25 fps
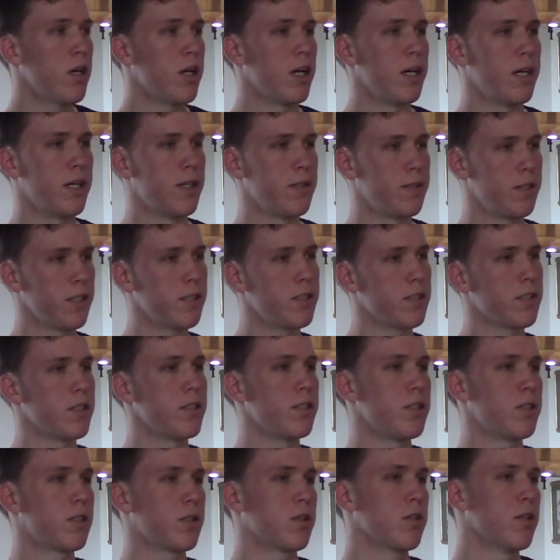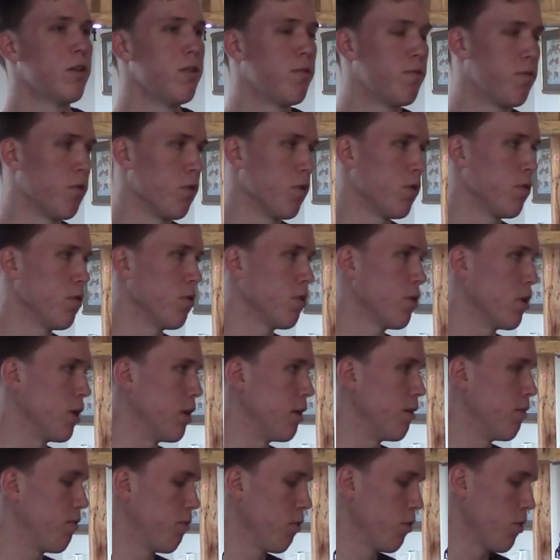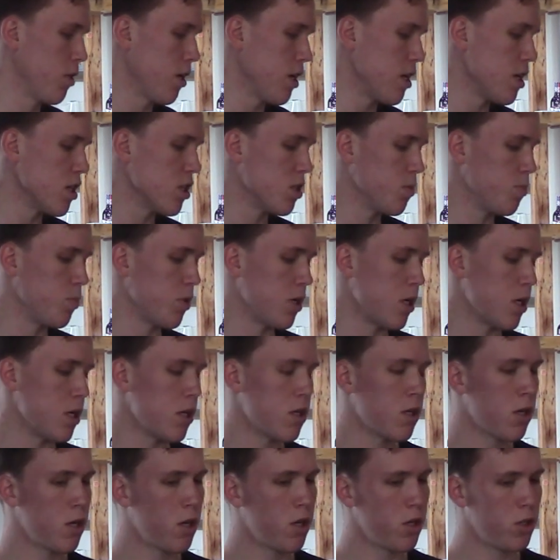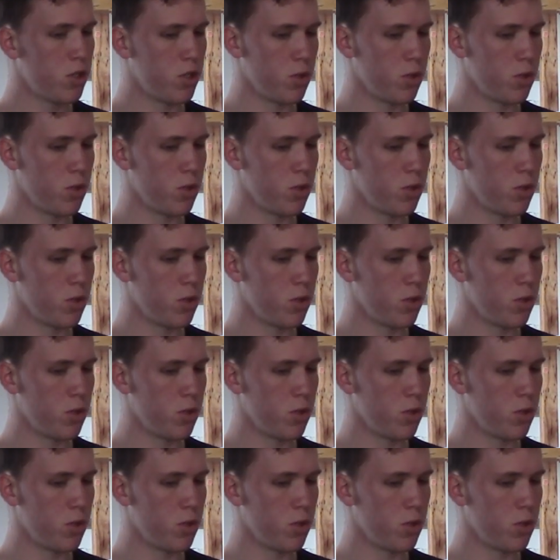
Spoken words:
This is for the ESP